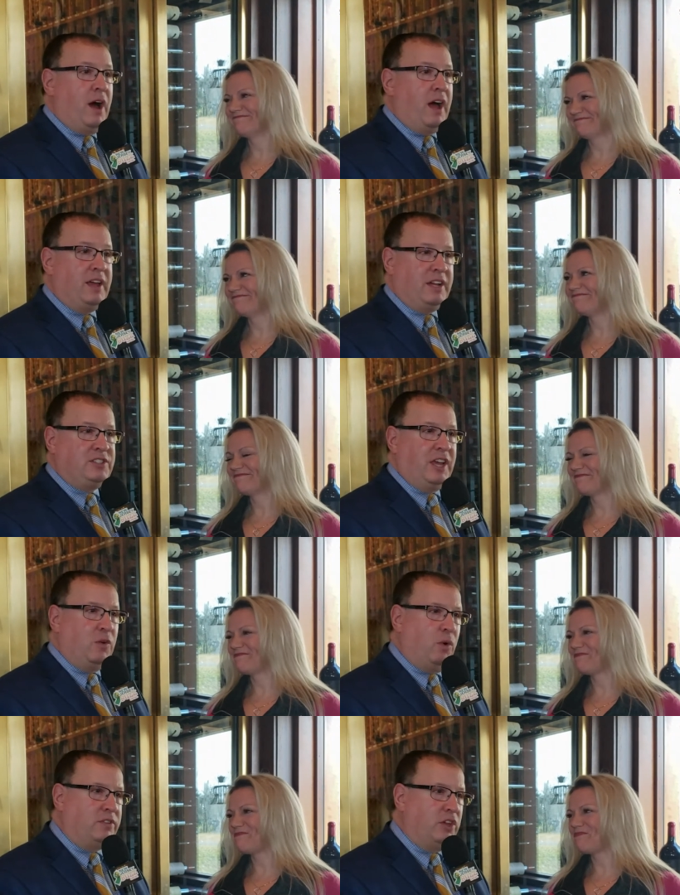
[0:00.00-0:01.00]
Speaker 1: I, I tell
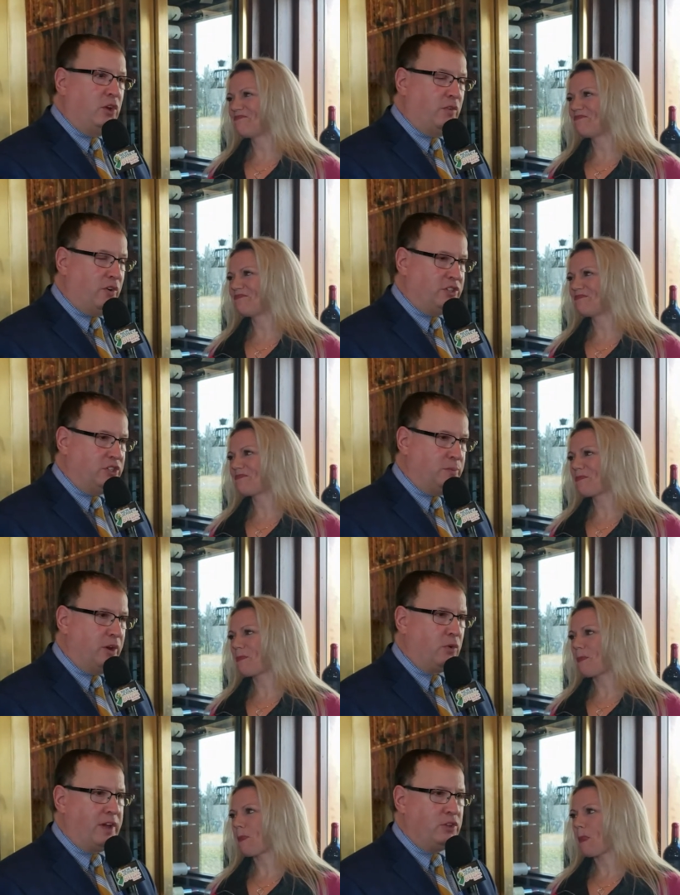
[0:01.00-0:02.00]
you what, the university's
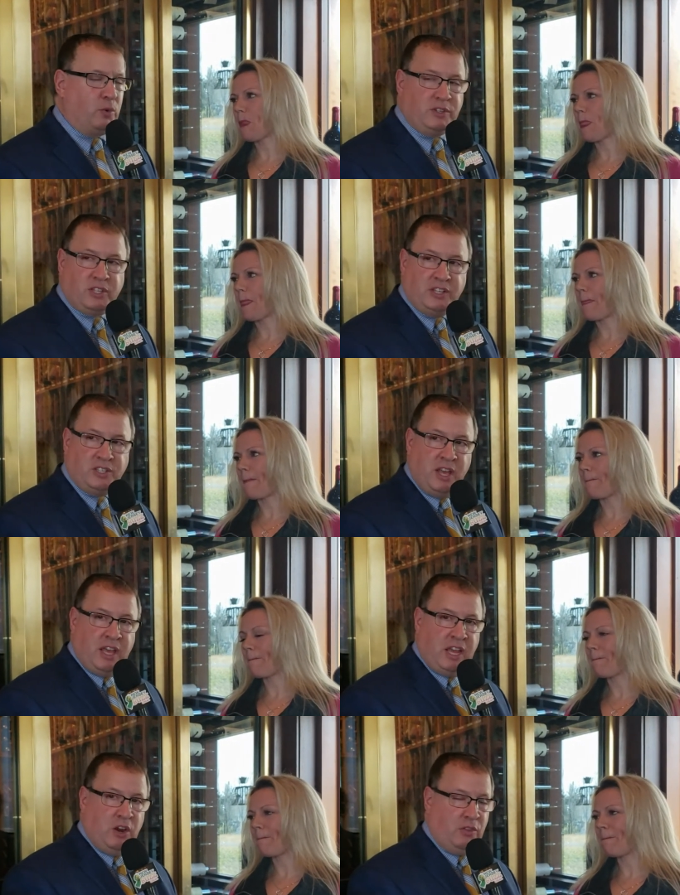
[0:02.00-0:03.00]
been great to us as
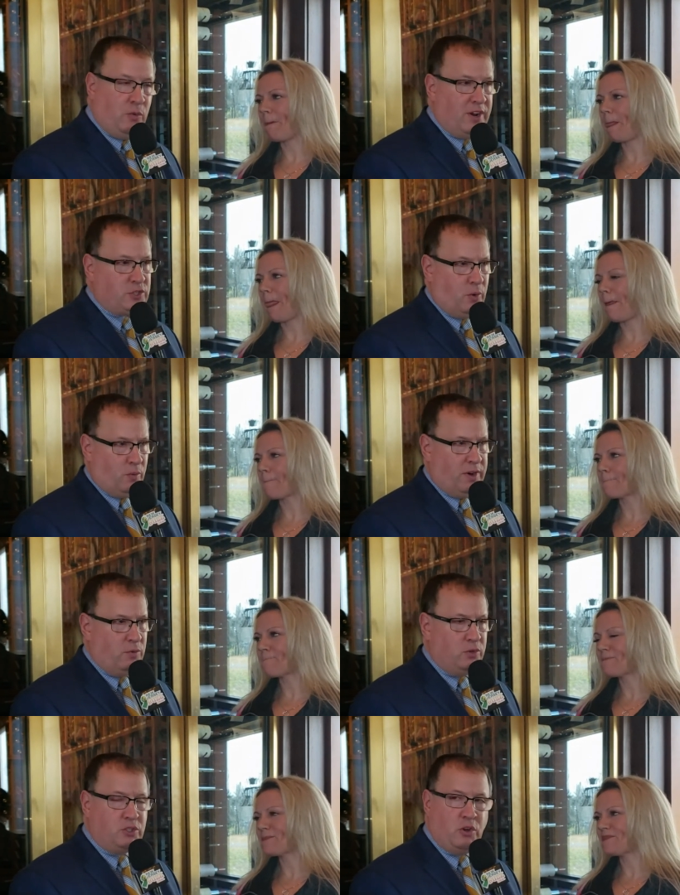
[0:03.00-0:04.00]
here, the restaurant we're
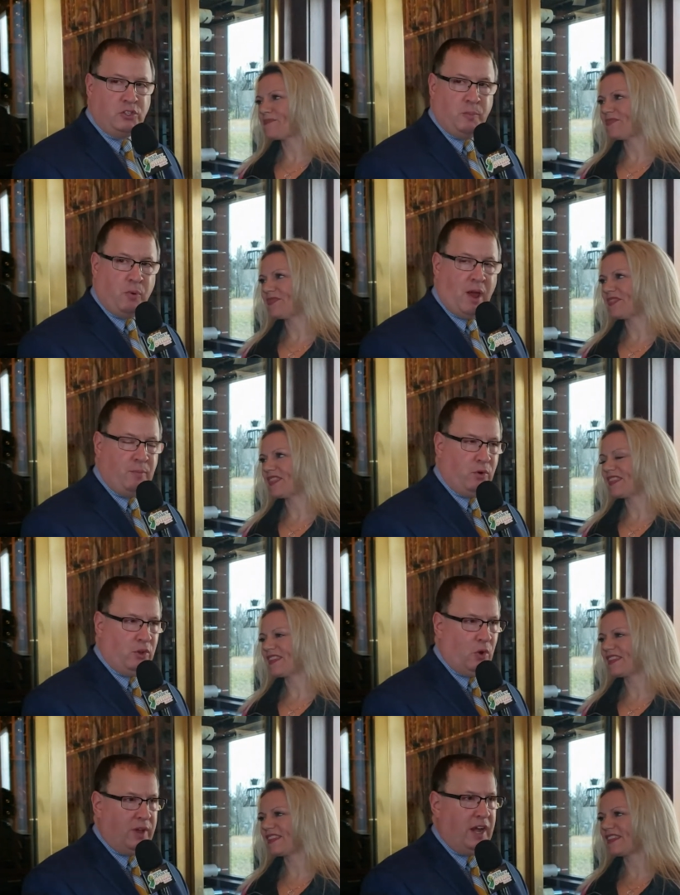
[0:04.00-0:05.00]
in, Roots Ocean Prime, we're
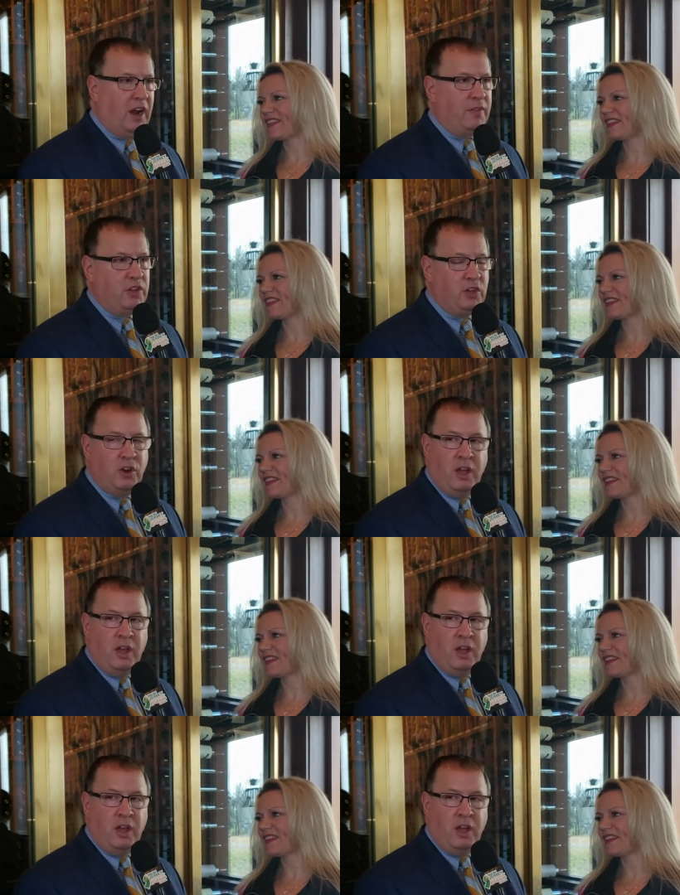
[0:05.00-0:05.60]
located on the